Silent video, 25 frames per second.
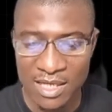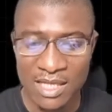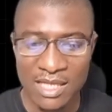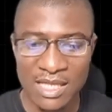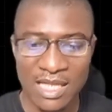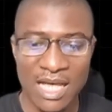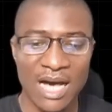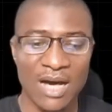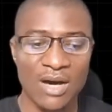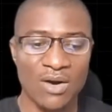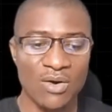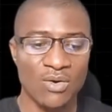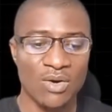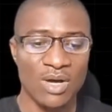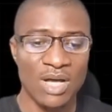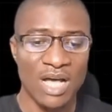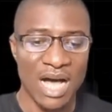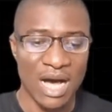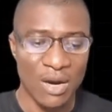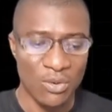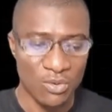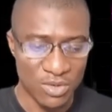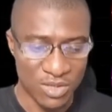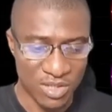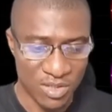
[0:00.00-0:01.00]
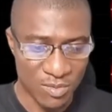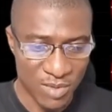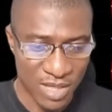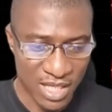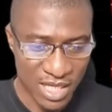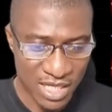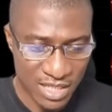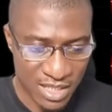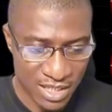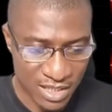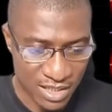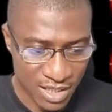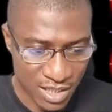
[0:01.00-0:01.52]
Now, I will
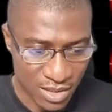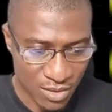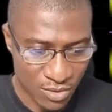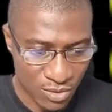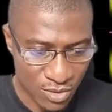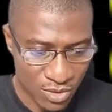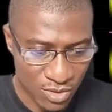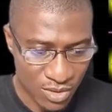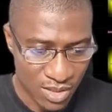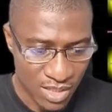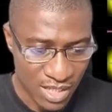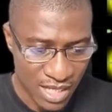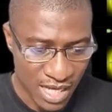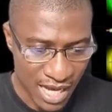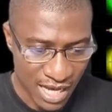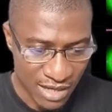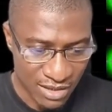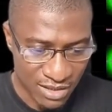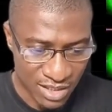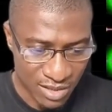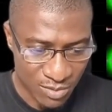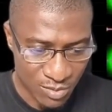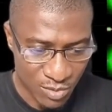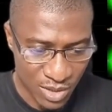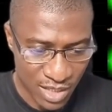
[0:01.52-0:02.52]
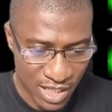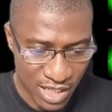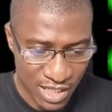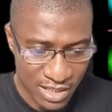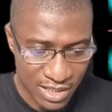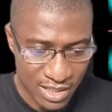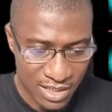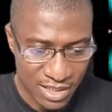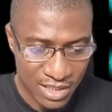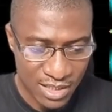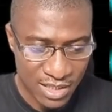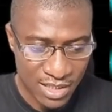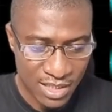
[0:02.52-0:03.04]
simulate the circuit. I simulate,
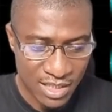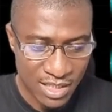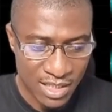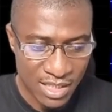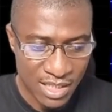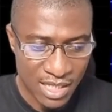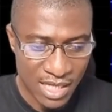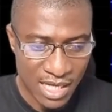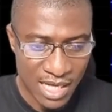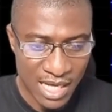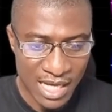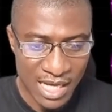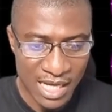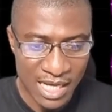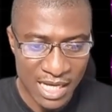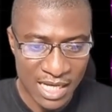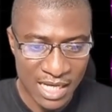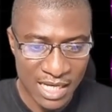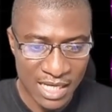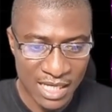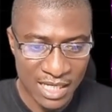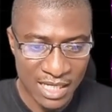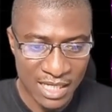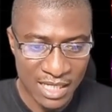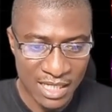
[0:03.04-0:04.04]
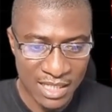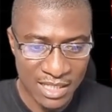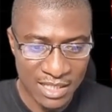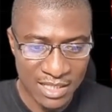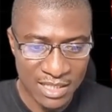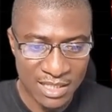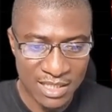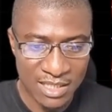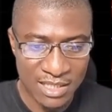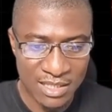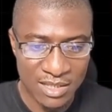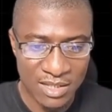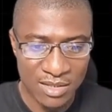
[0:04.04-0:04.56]

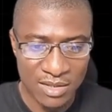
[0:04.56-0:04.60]
and